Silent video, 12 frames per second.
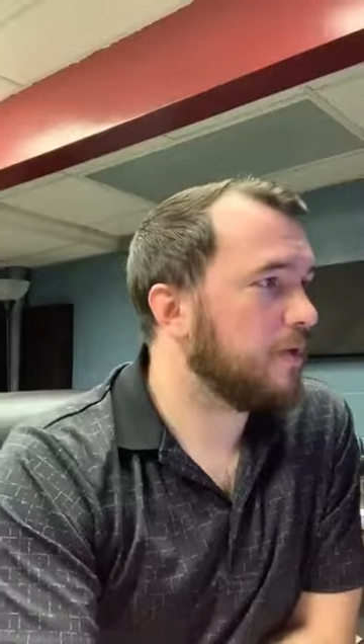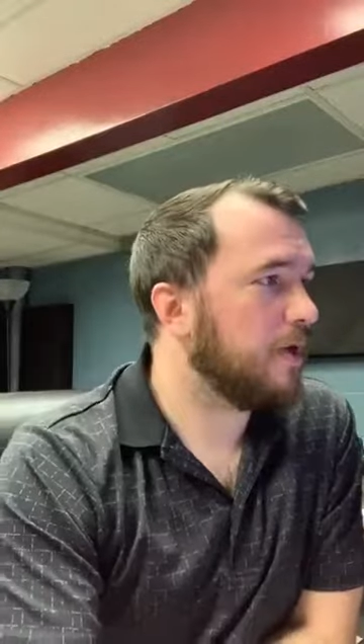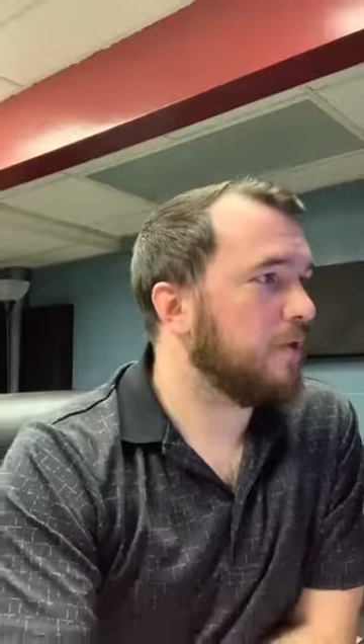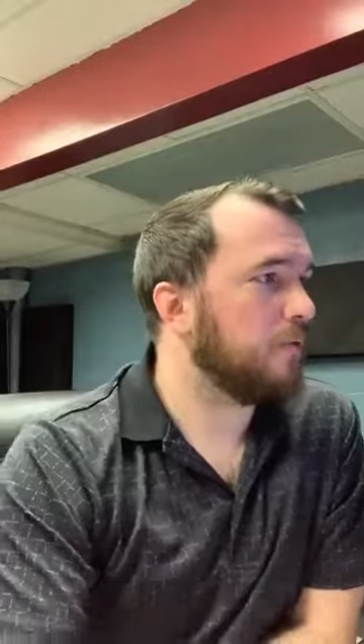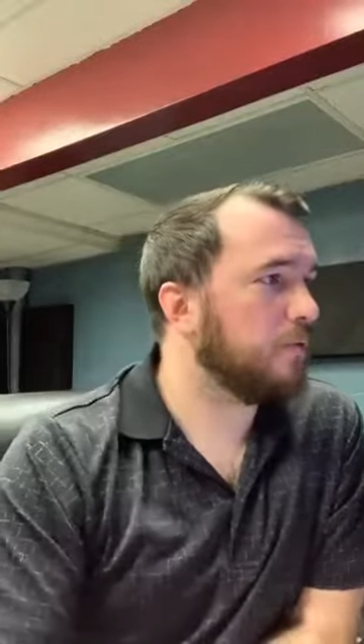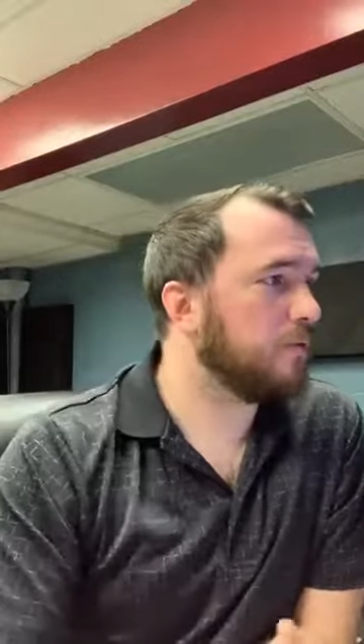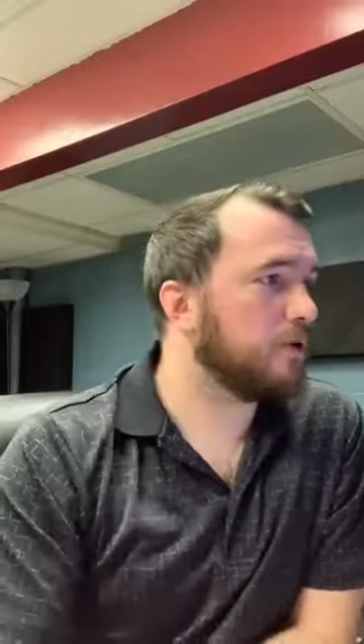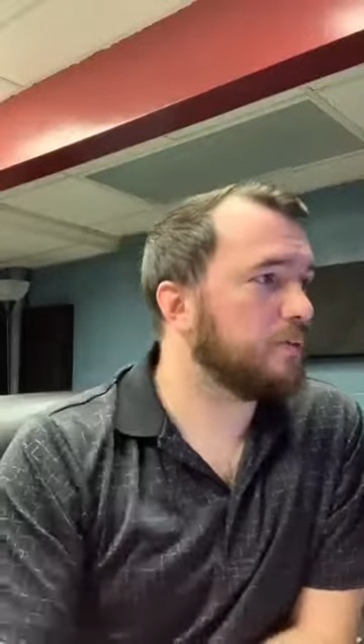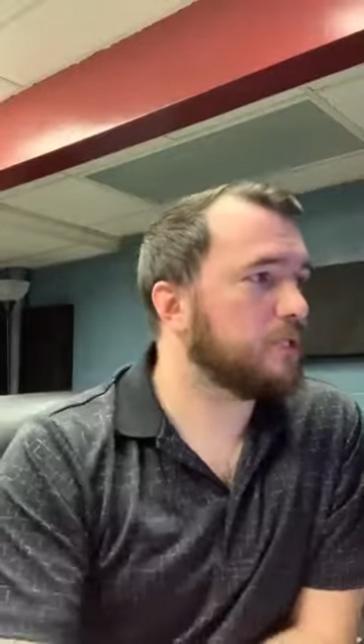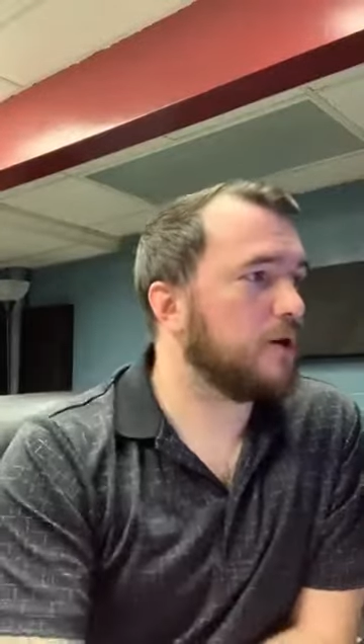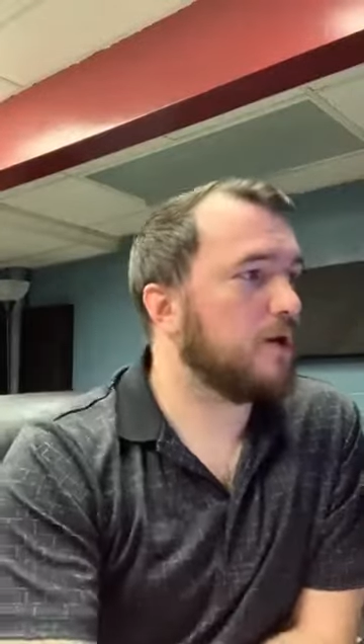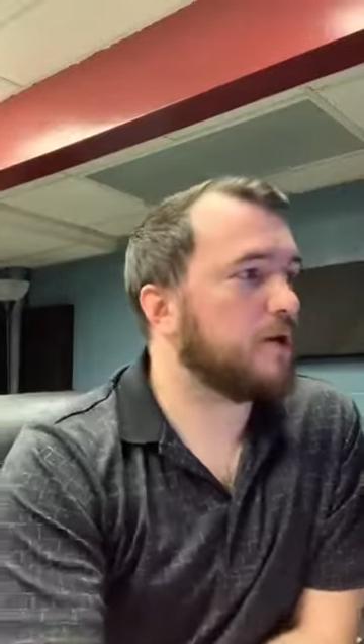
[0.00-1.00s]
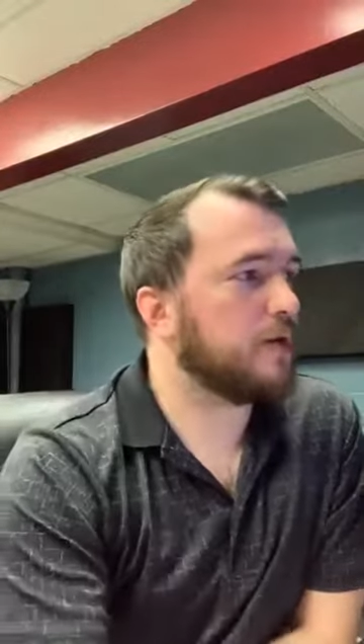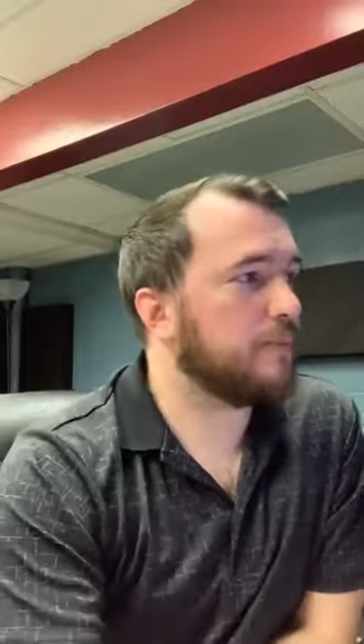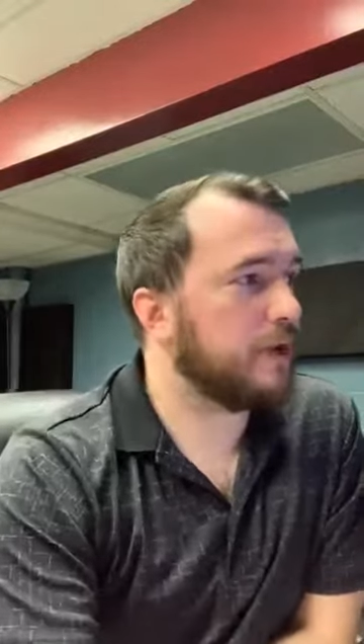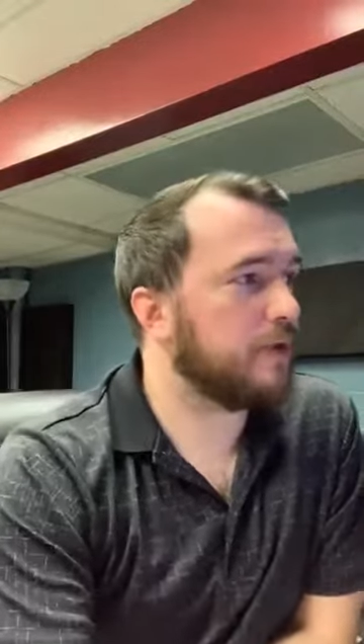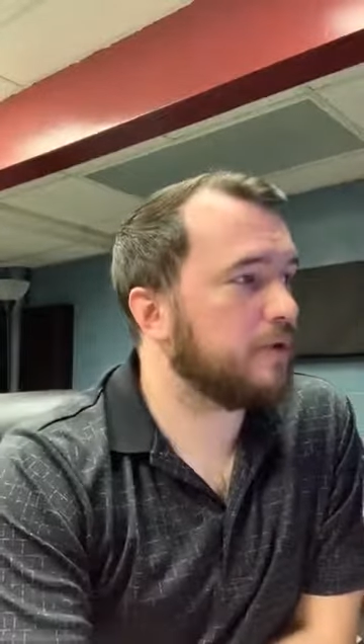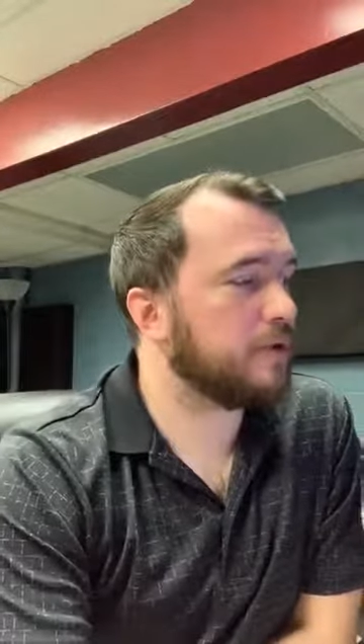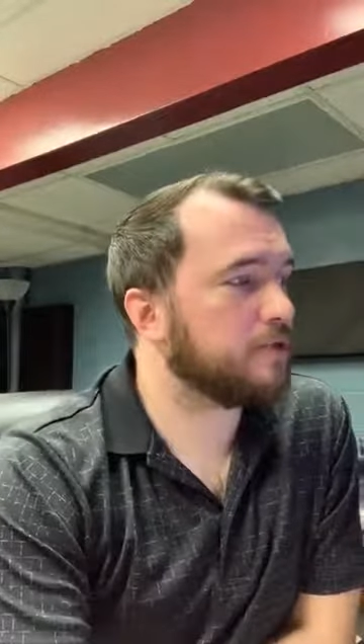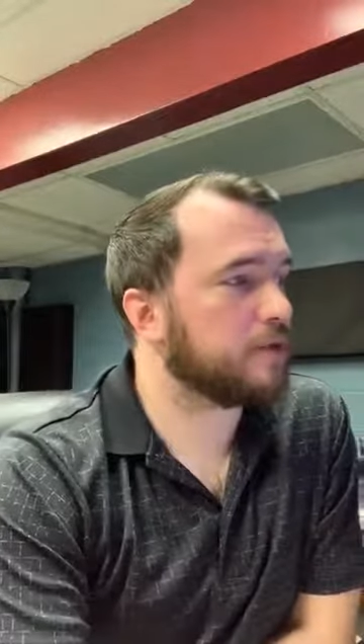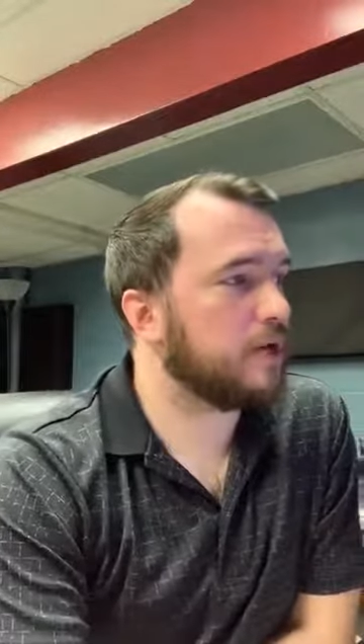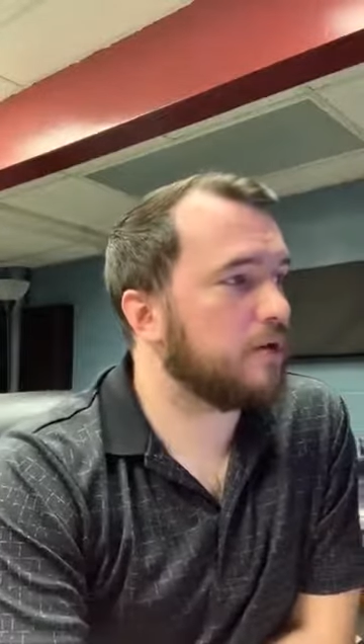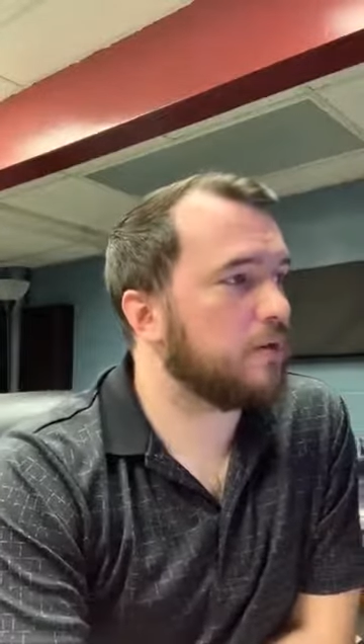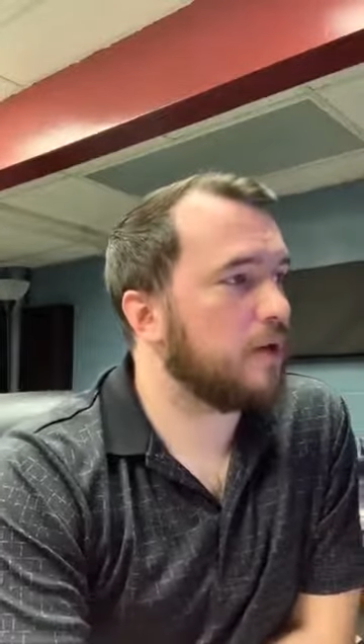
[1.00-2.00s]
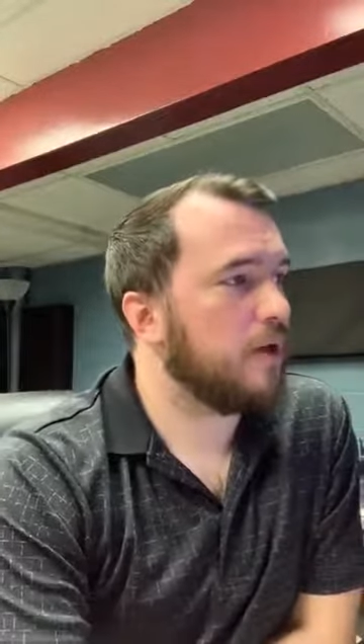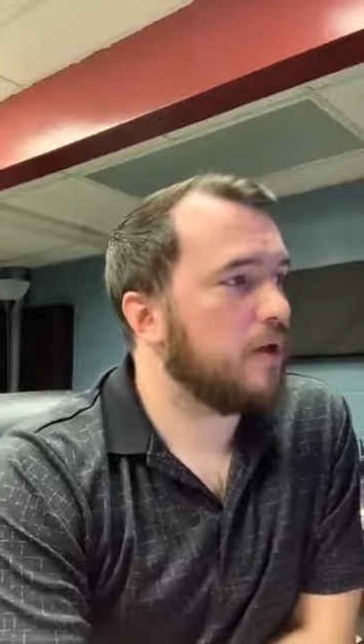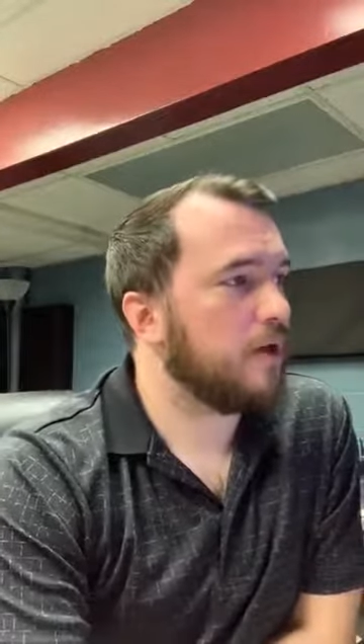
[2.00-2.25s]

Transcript: What we're going to be talking about is how